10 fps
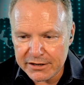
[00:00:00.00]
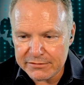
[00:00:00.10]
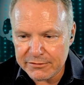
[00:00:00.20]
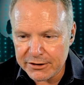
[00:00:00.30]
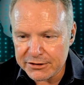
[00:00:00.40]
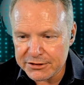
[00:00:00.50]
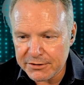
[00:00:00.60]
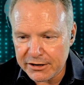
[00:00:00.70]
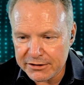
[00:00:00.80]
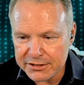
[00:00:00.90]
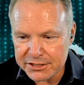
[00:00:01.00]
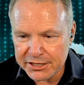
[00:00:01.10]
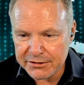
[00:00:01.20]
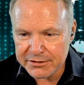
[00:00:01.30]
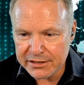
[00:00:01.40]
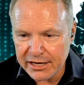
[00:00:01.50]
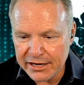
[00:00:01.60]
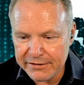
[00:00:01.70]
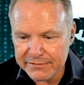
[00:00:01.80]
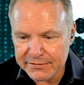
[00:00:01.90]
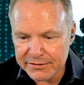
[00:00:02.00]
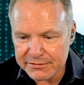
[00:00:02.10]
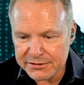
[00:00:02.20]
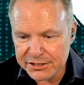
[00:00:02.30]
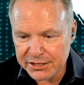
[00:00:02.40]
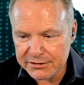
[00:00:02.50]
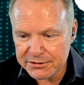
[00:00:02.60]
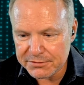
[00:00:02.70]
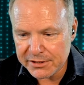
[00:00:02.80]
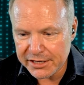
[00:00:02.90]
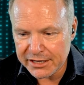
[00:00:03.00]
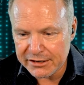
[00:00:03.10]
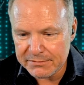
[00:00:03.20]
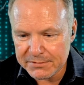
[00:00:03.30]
working so hard to share the live. Those shares really help.